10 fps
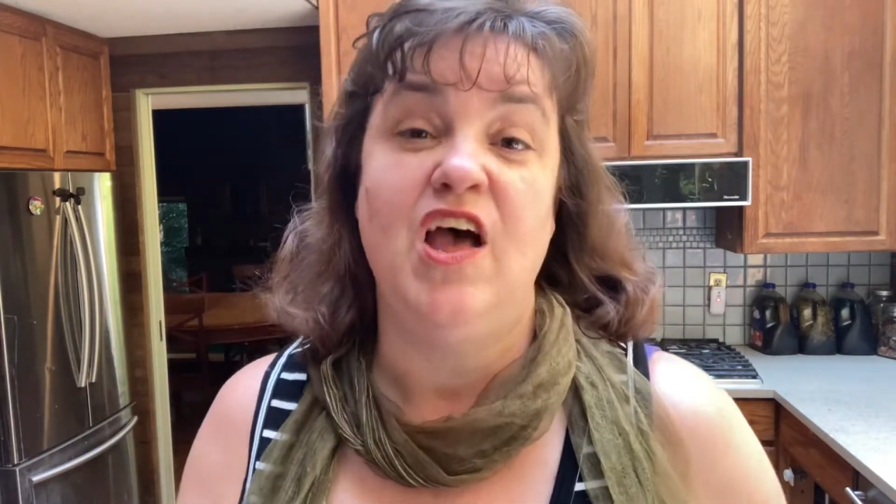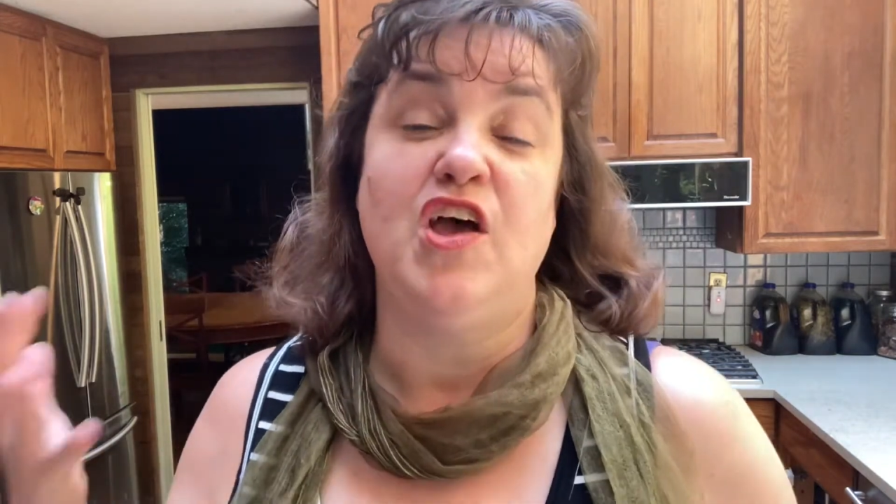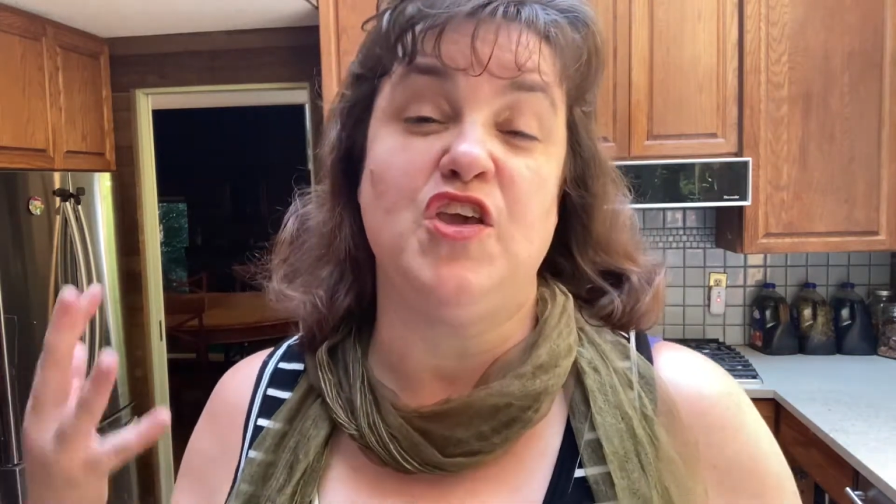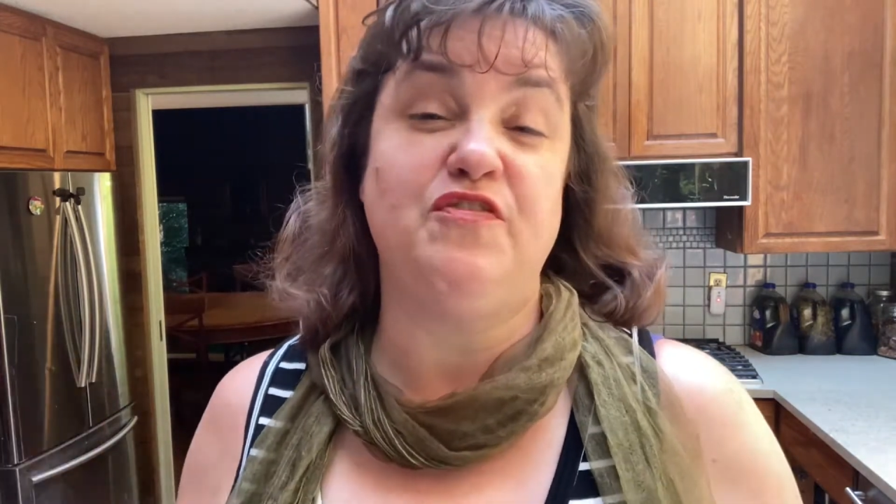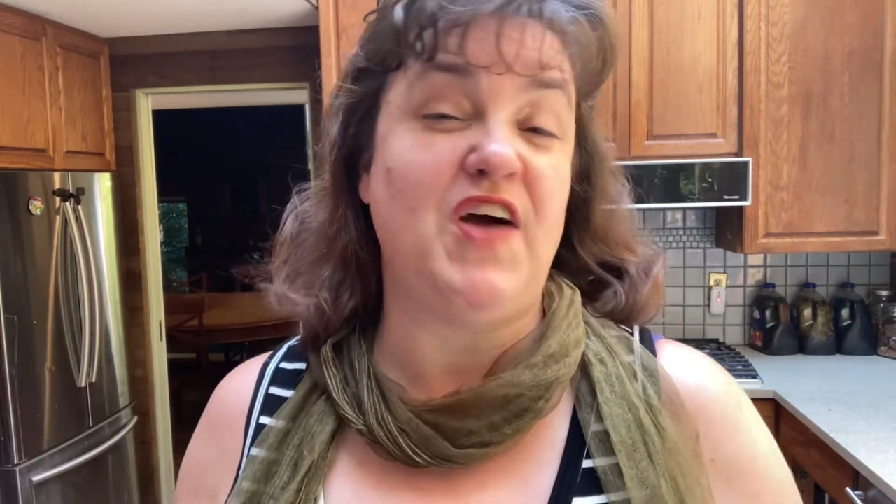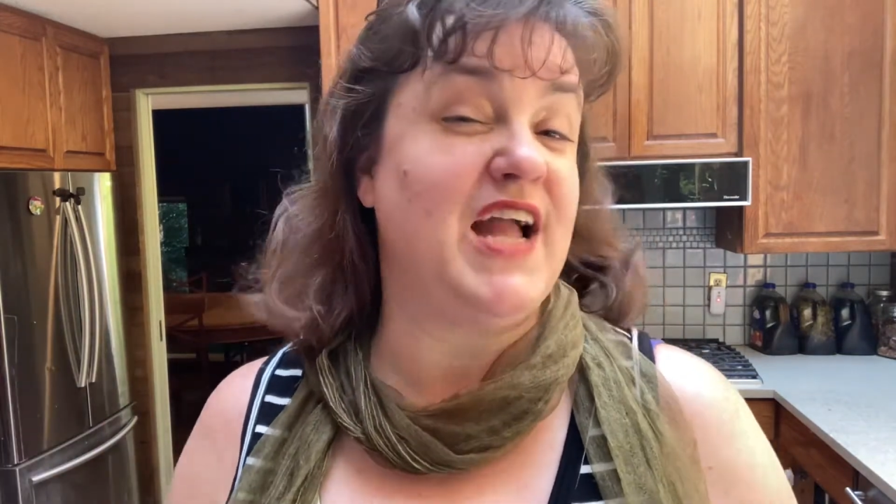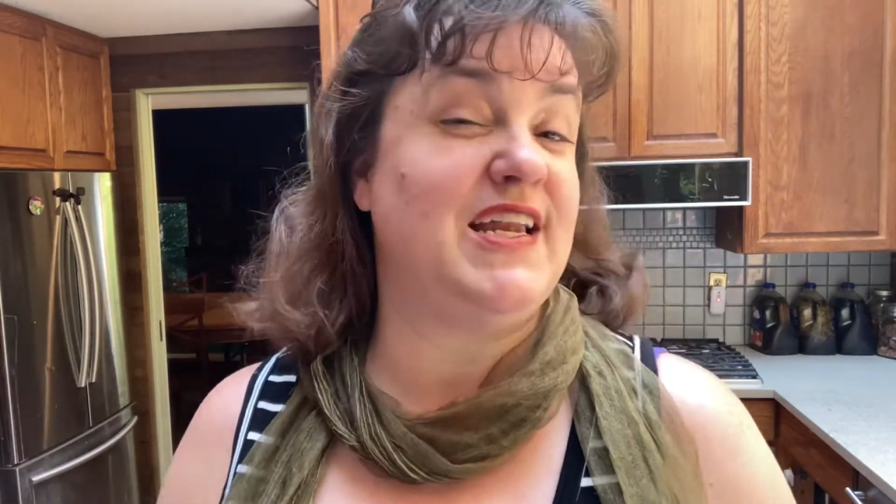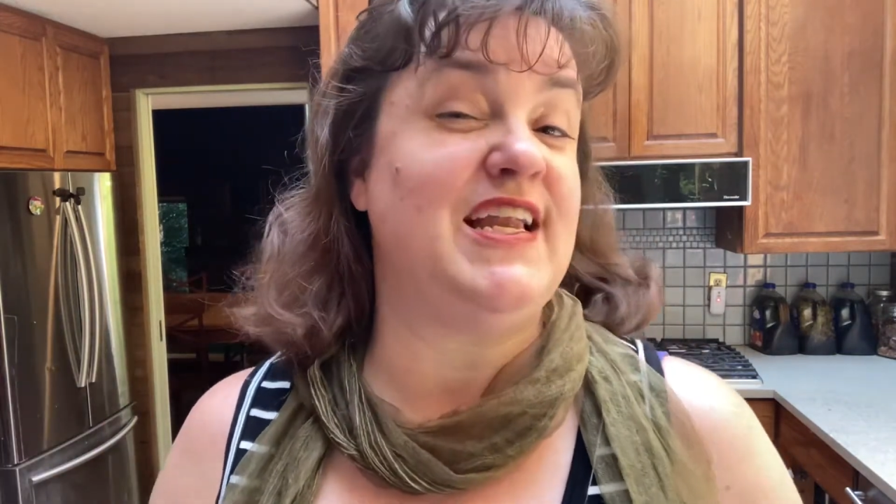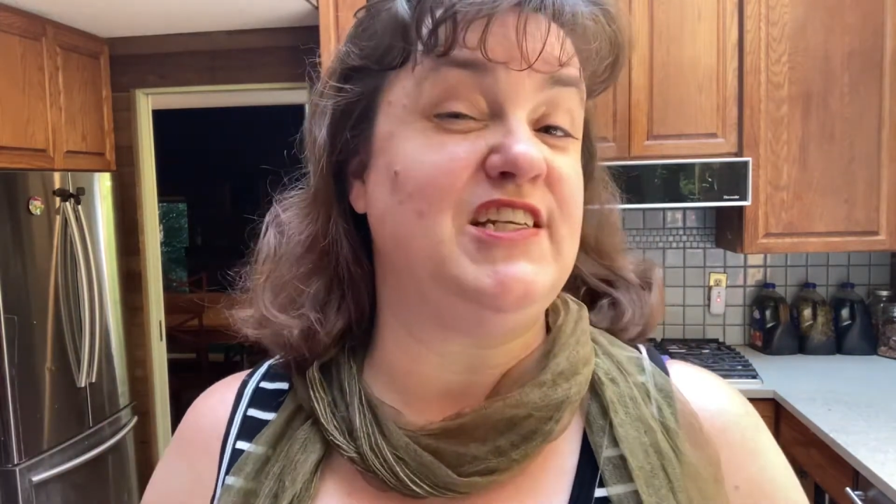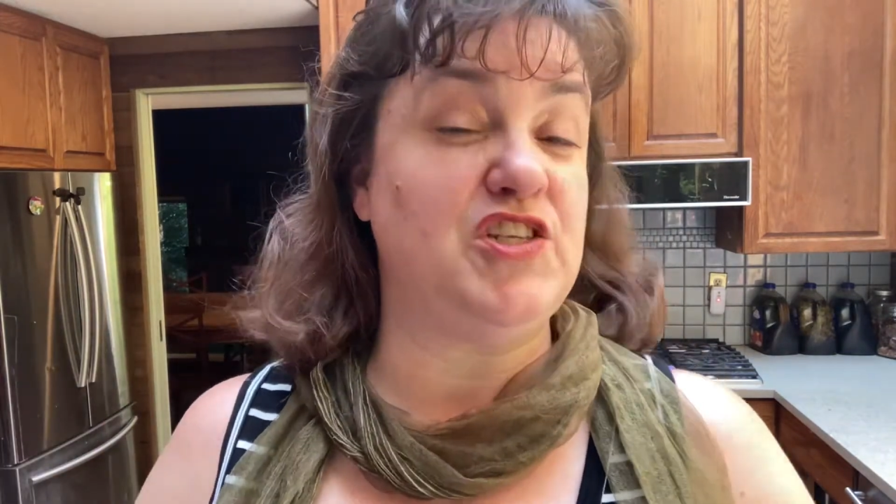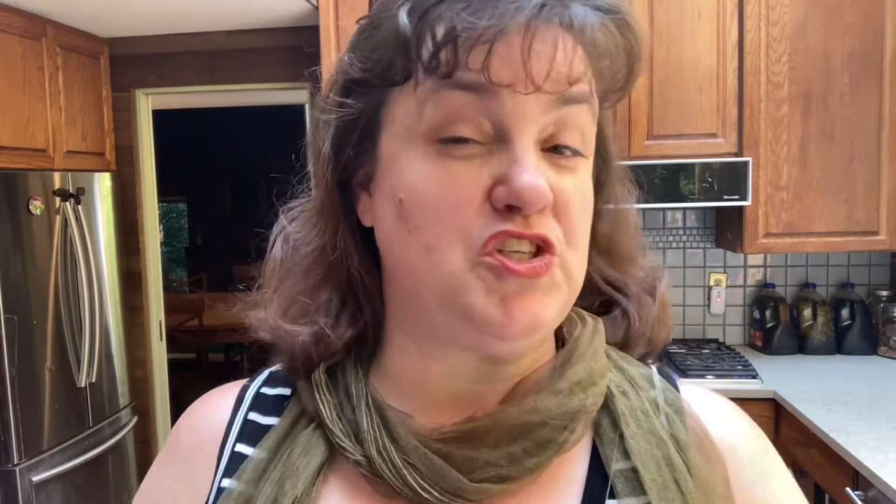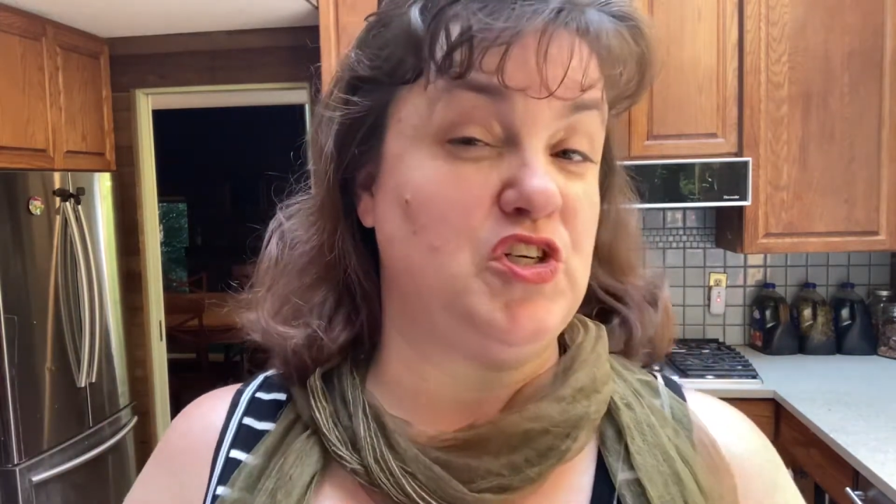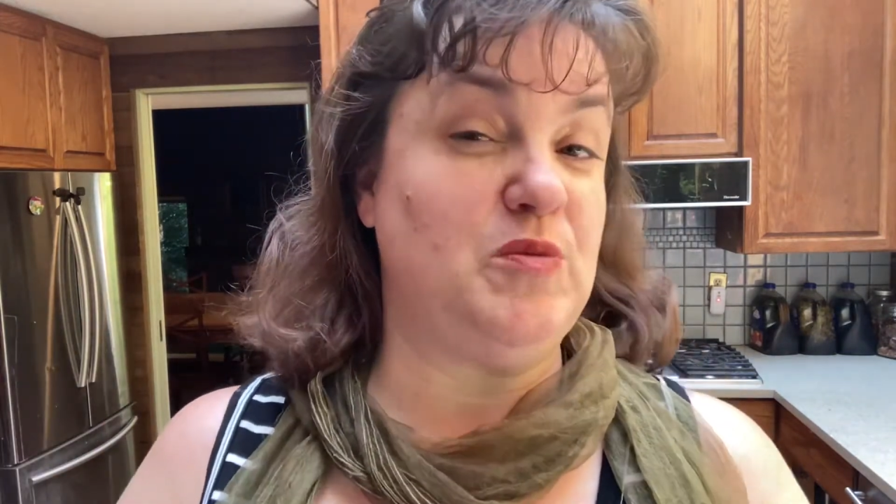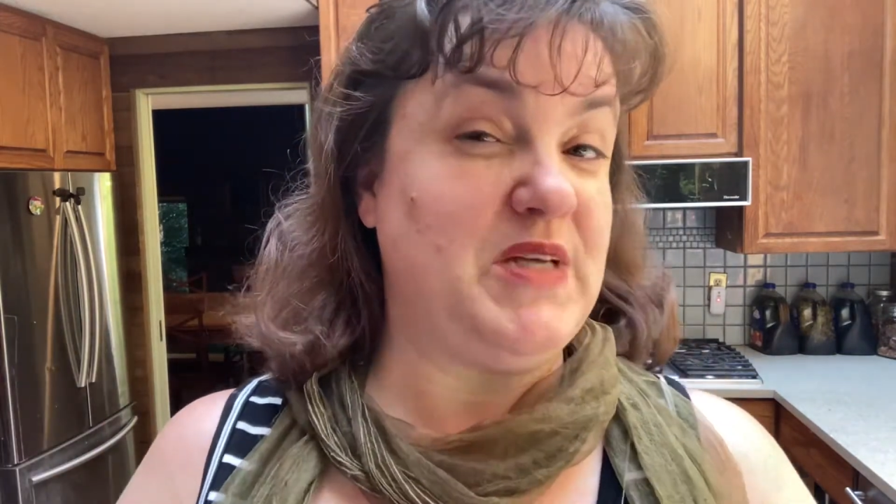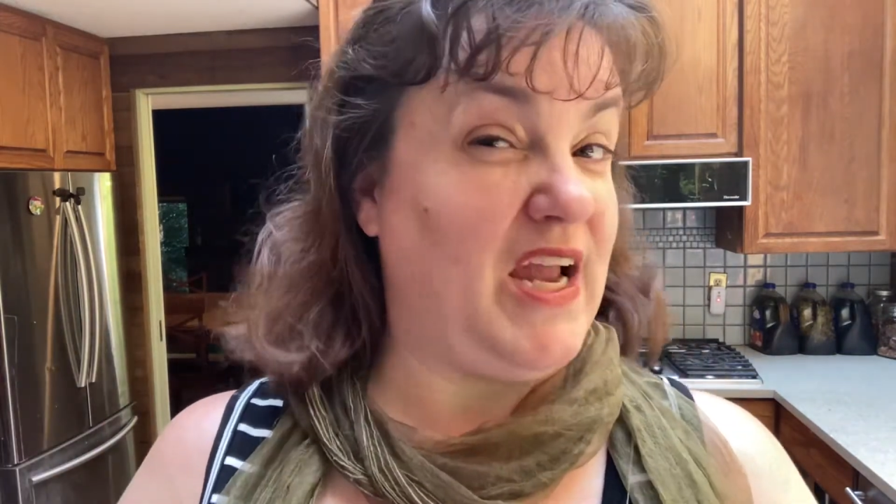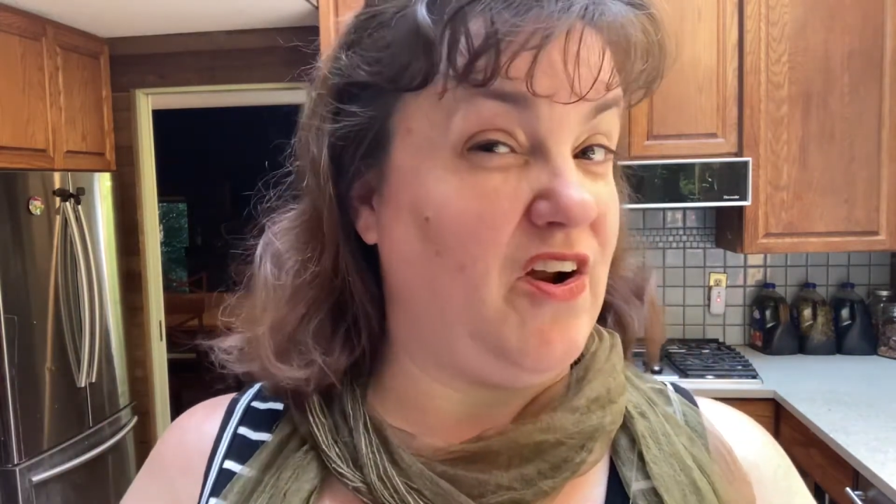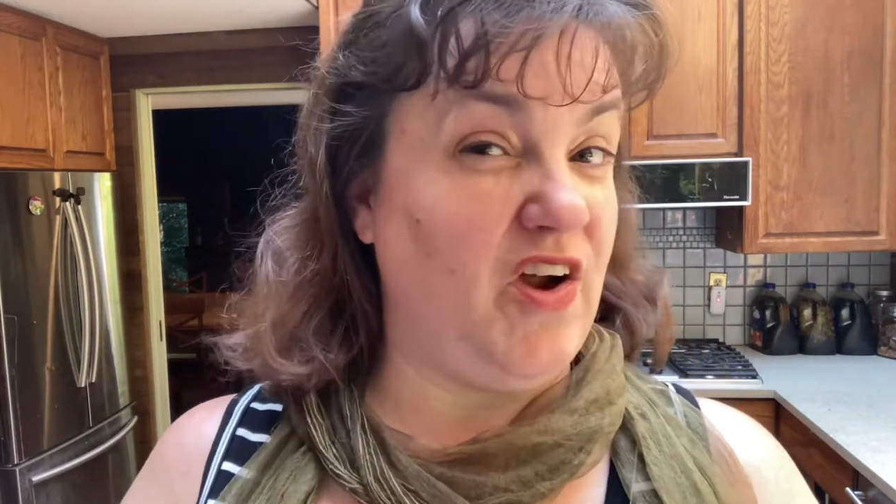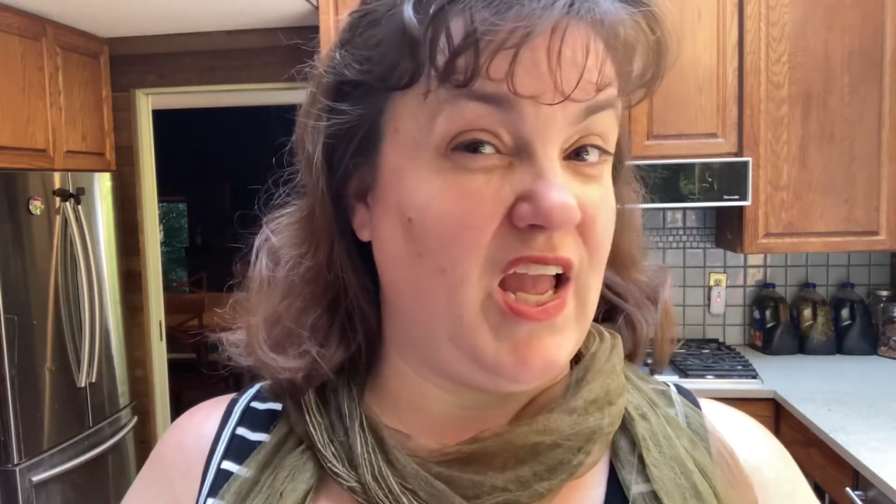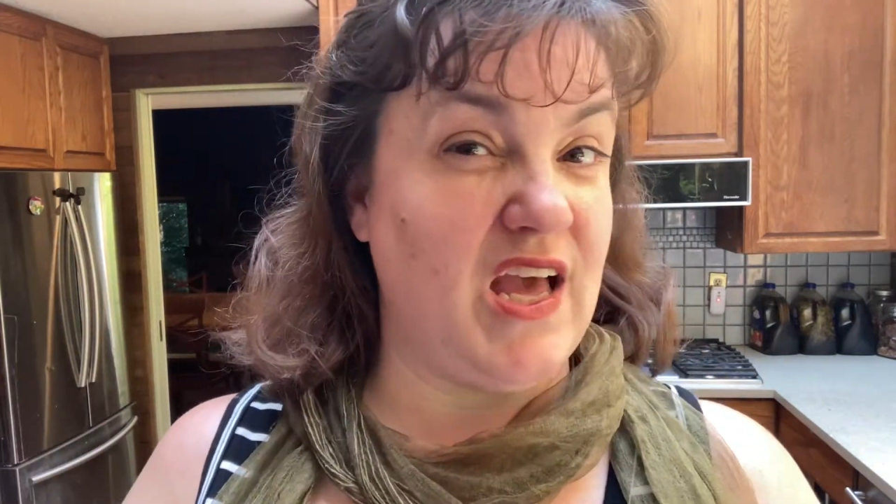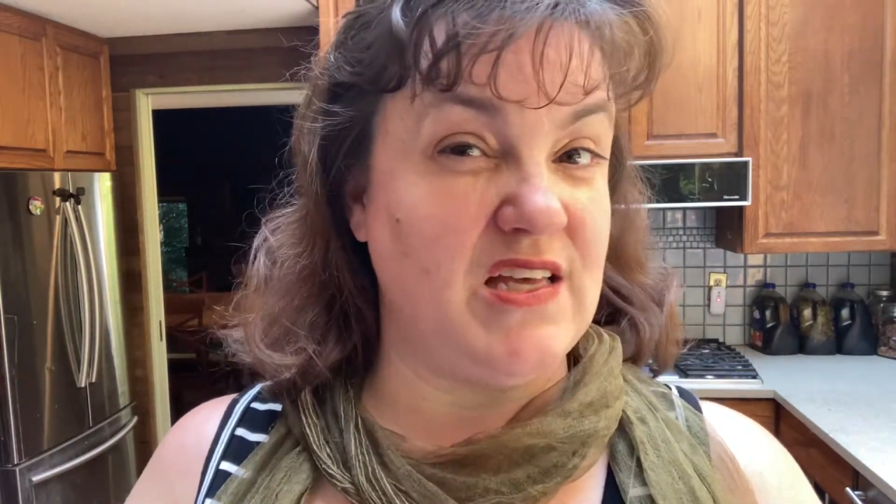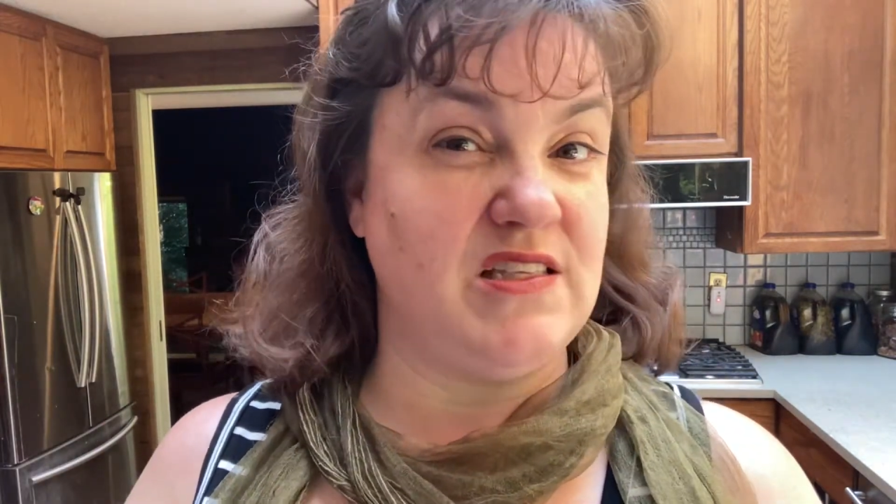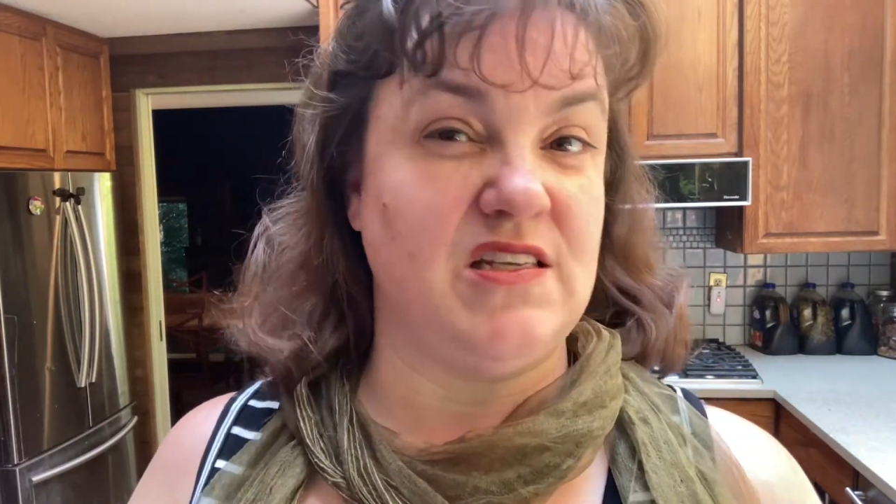You find it in disturbed areas,